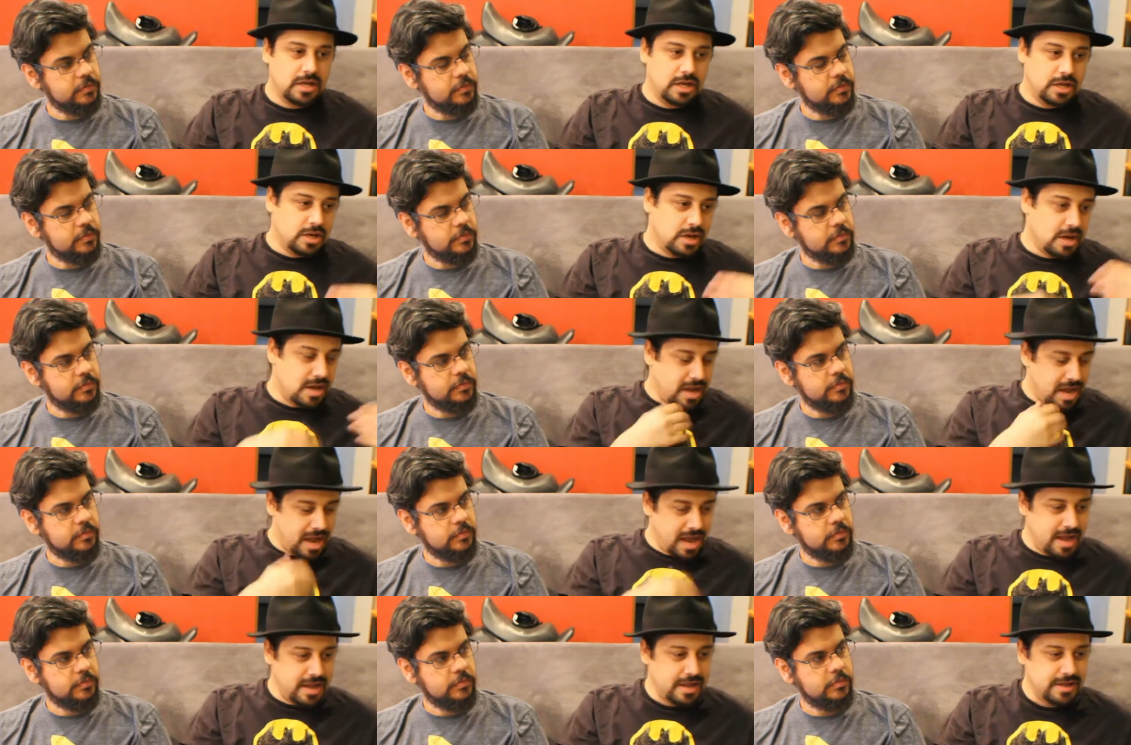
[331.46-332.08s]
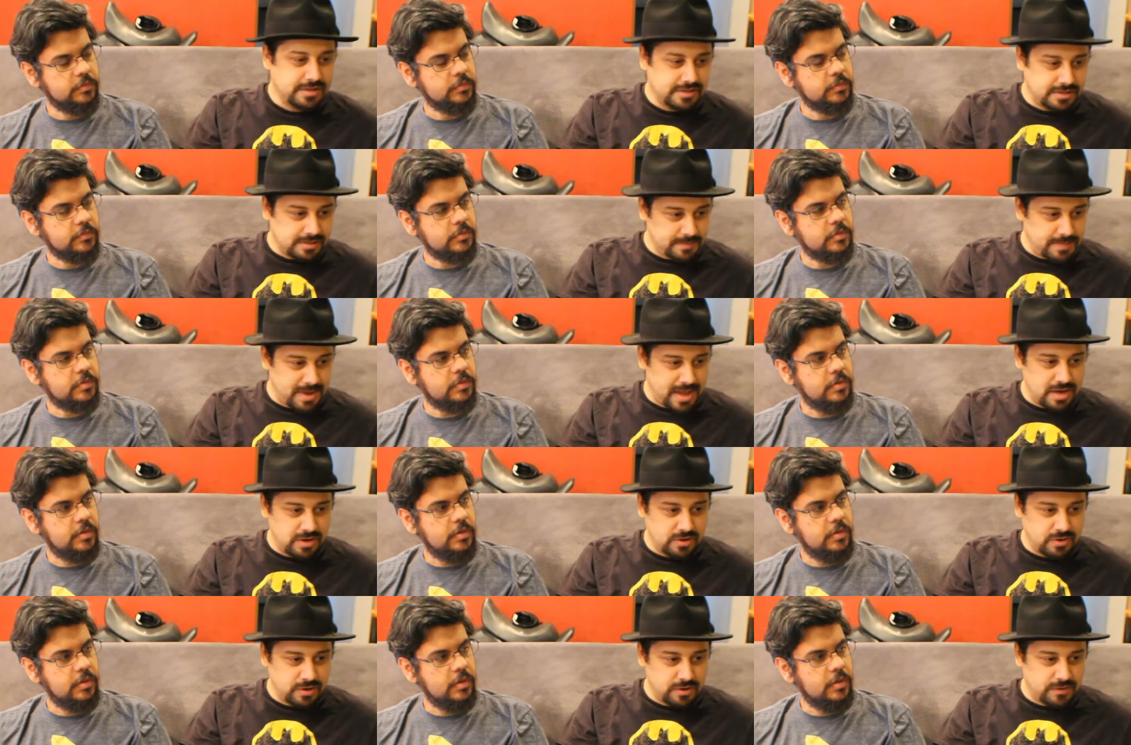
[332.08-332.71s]
Speaker 1: you can. It's a
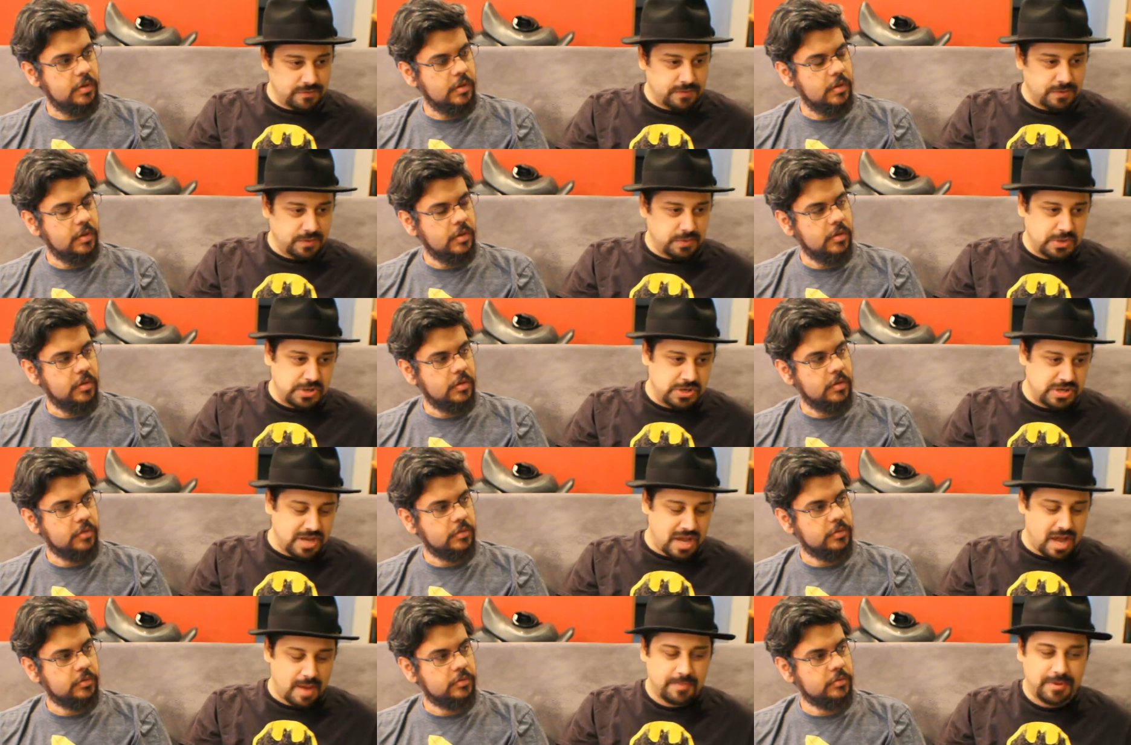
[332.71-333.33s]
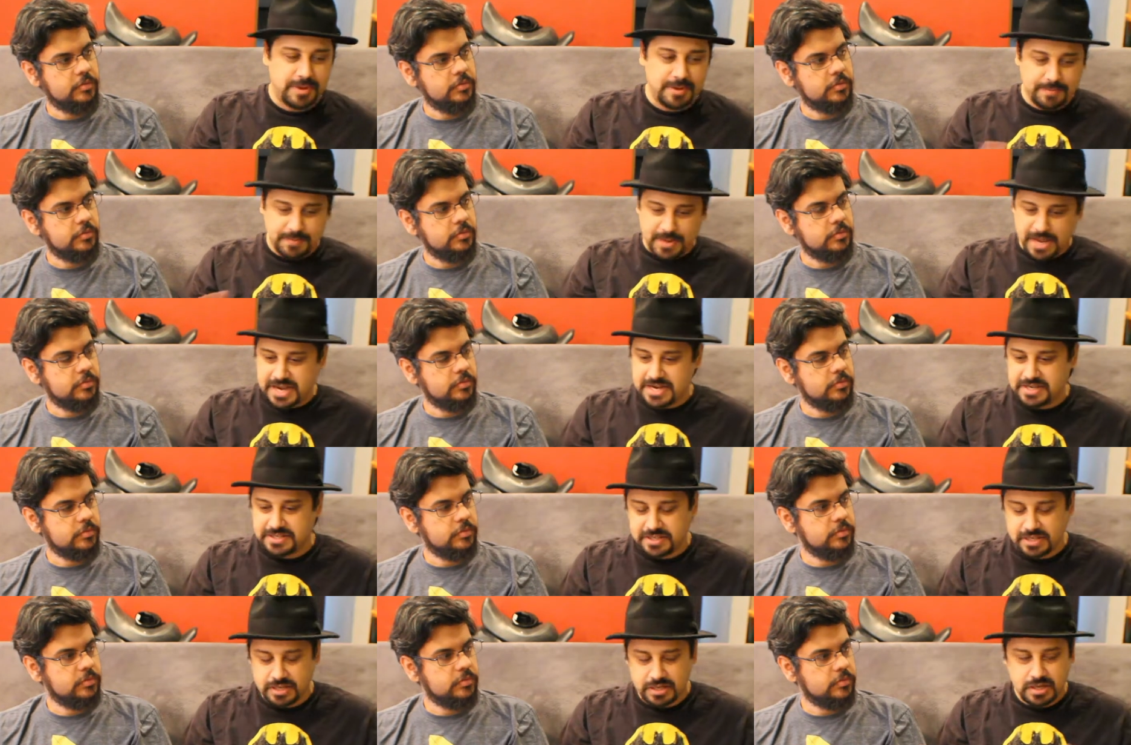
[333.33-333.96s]
matter of when you copy and
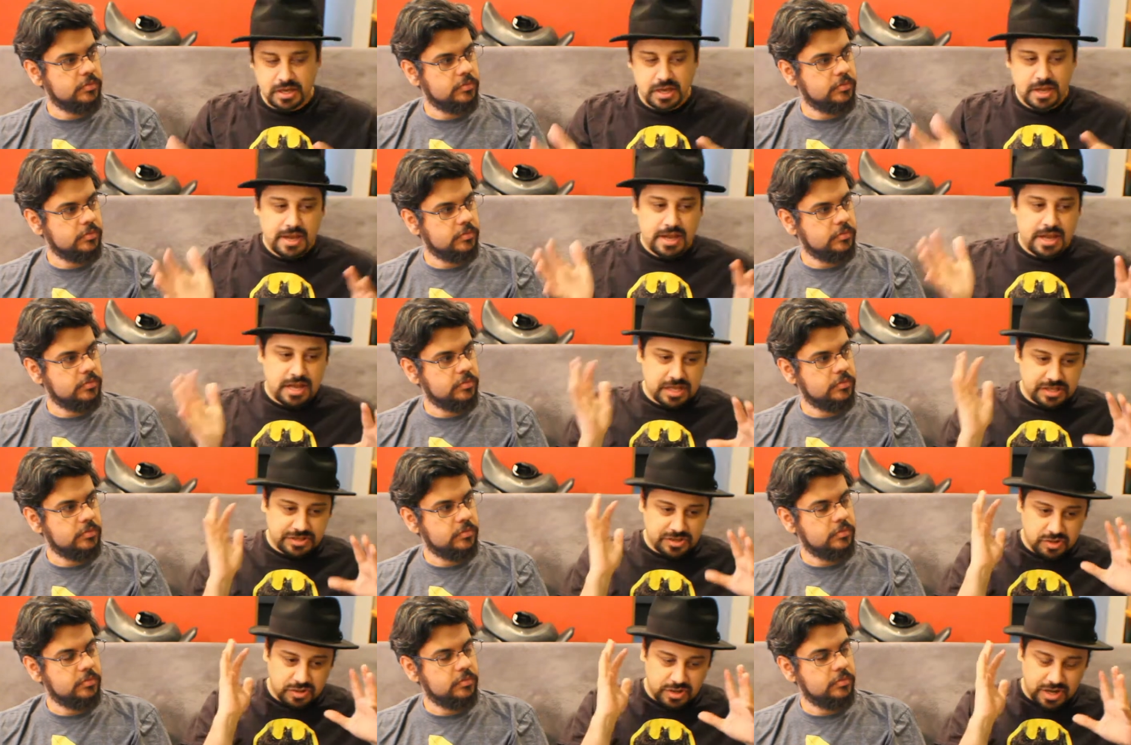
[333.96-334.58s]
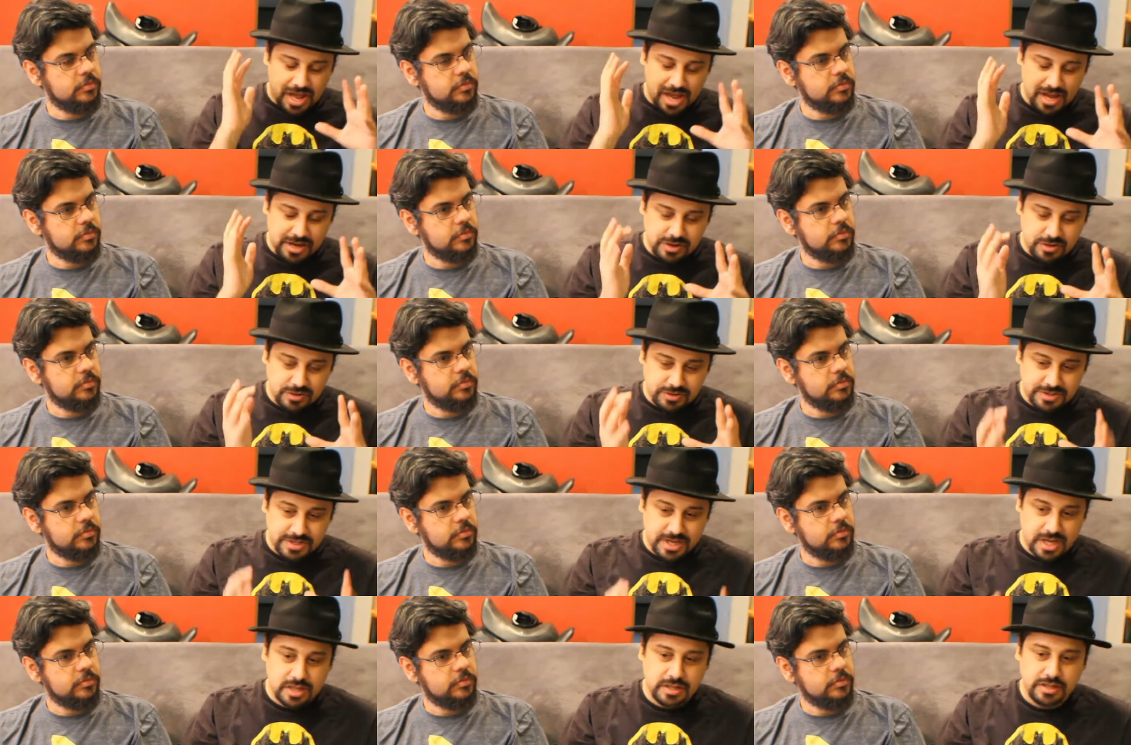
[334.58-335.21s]
paste it. It's on how you're
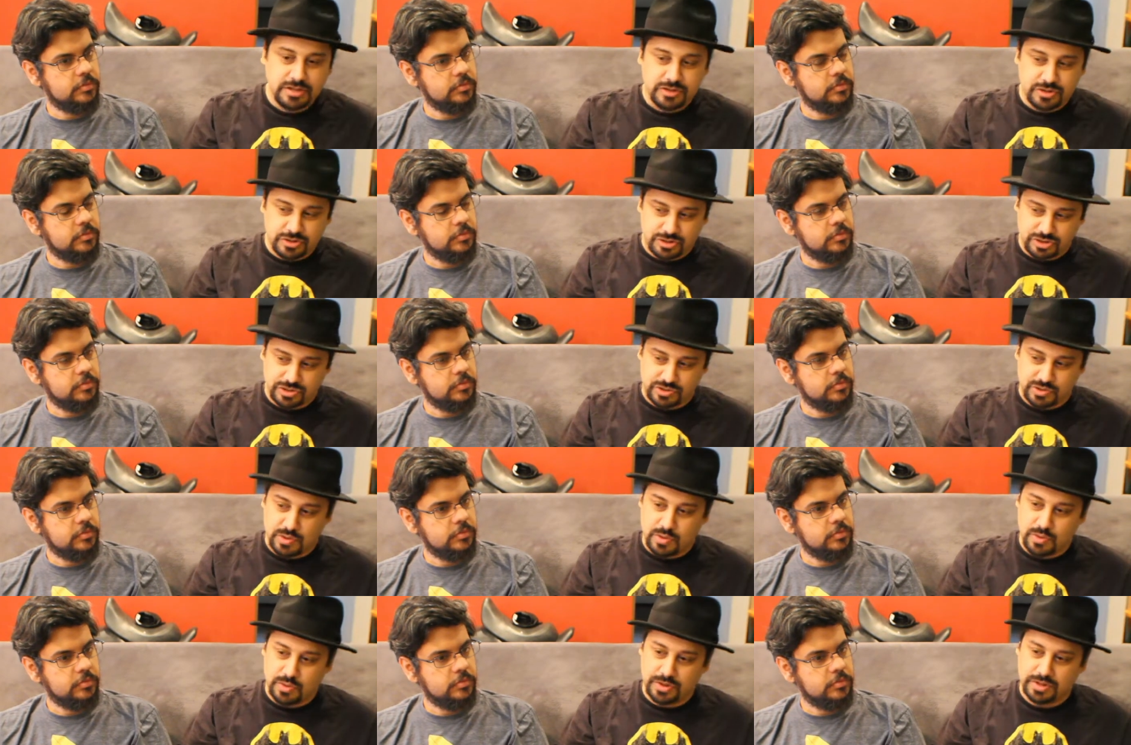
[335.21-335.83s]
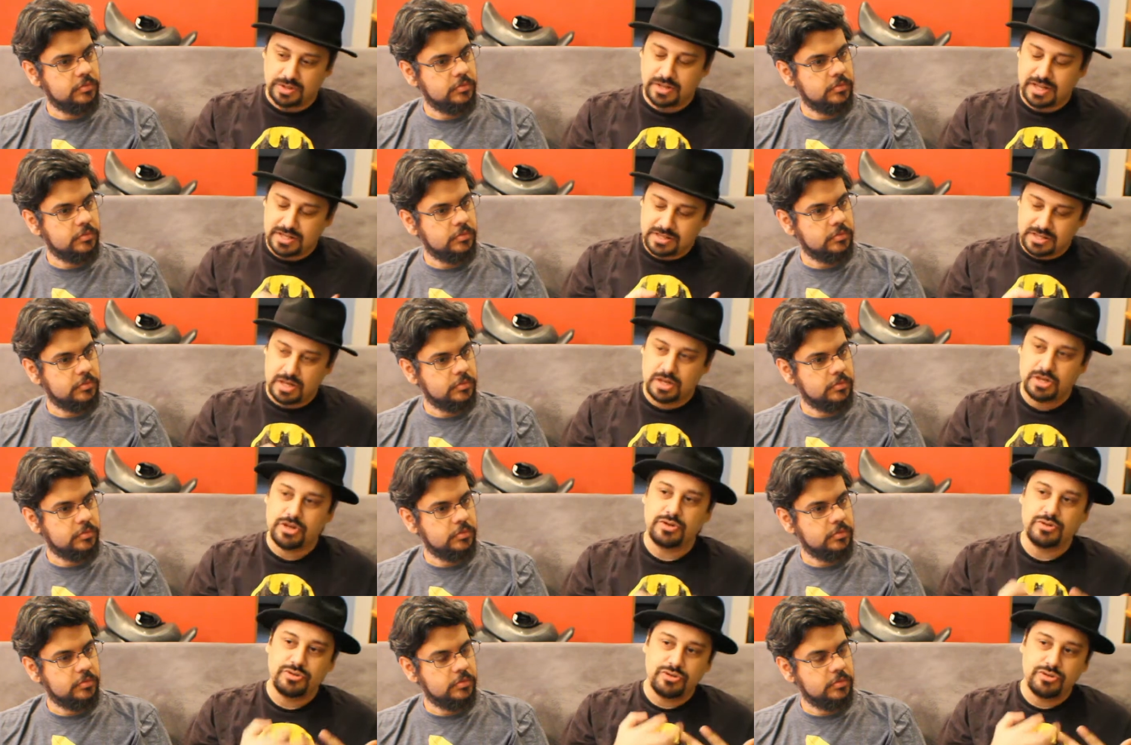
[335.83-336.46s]
telling the story. That's how you